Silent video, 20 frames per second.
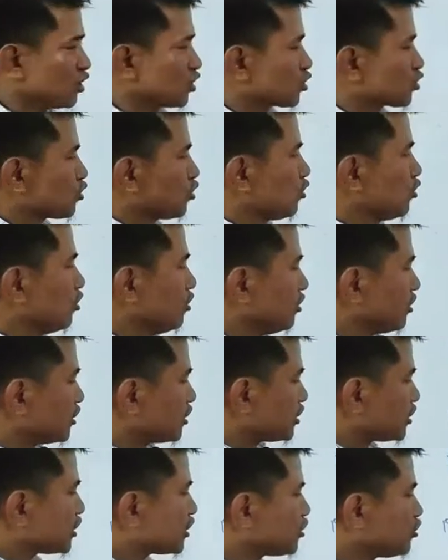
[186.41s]
So
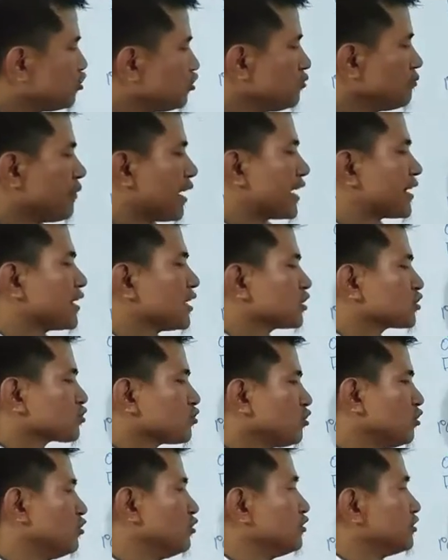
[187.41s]
new minus
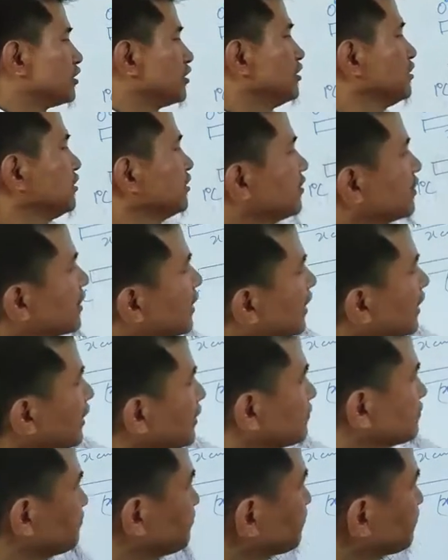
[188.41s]
old. Okay,